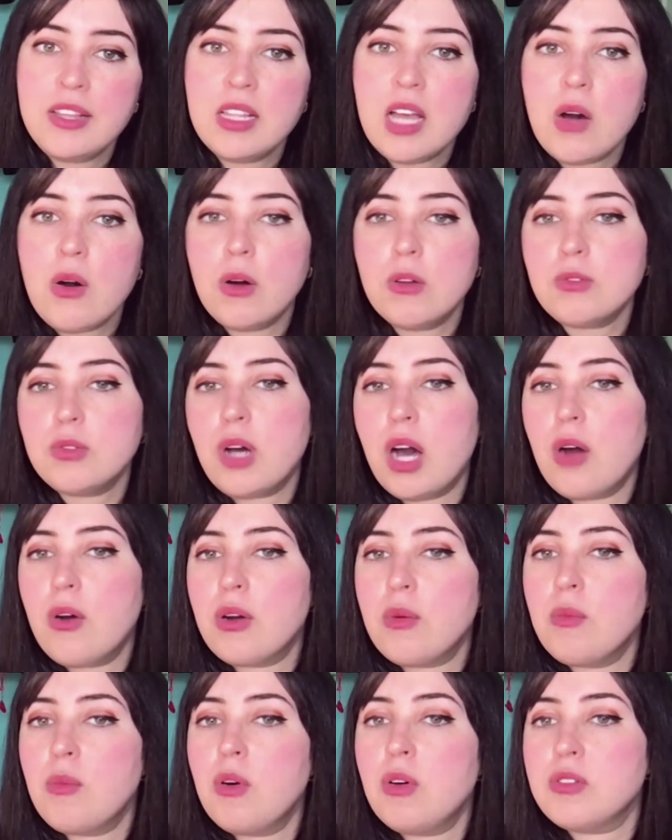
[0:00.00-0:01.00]
Now on to
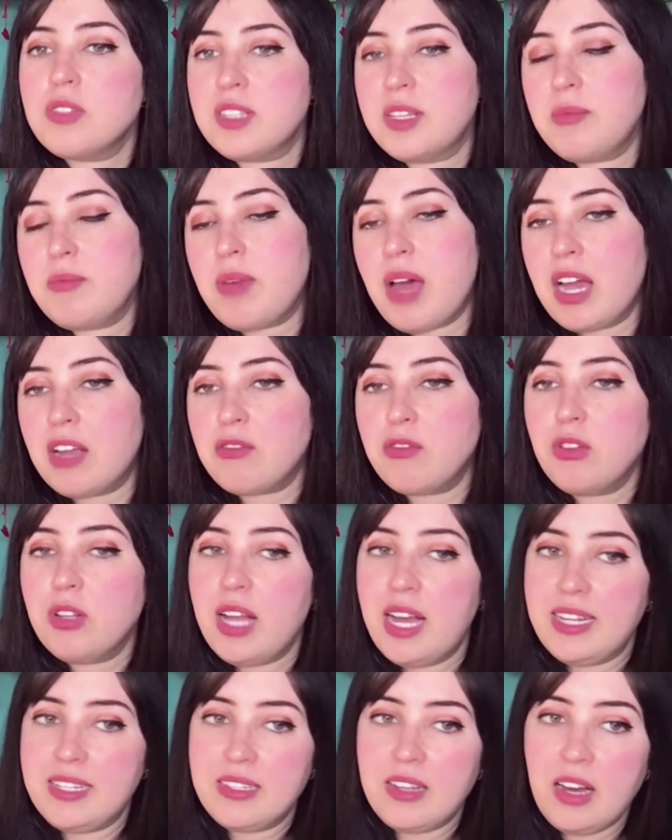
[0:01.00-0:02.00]
our most
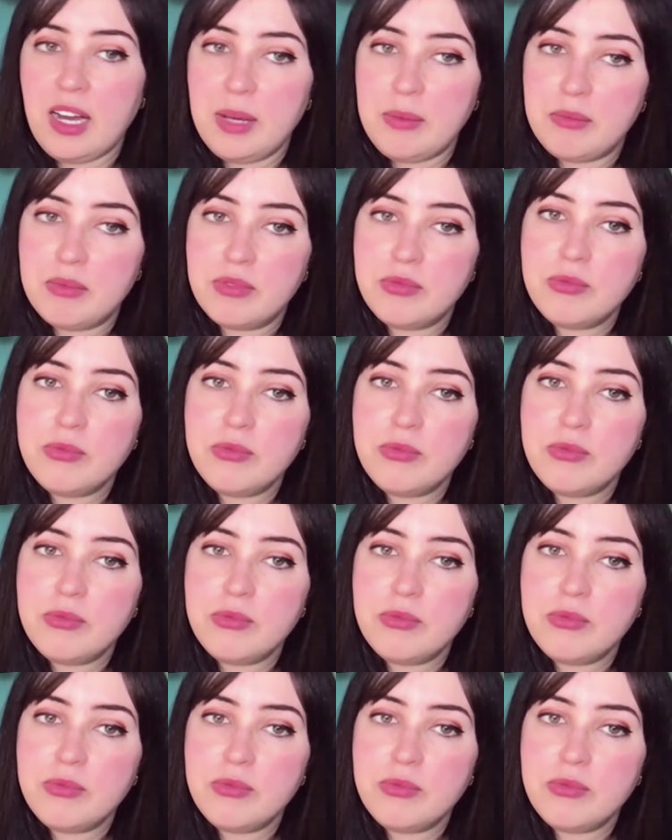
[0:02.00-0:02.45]
impactful ad type,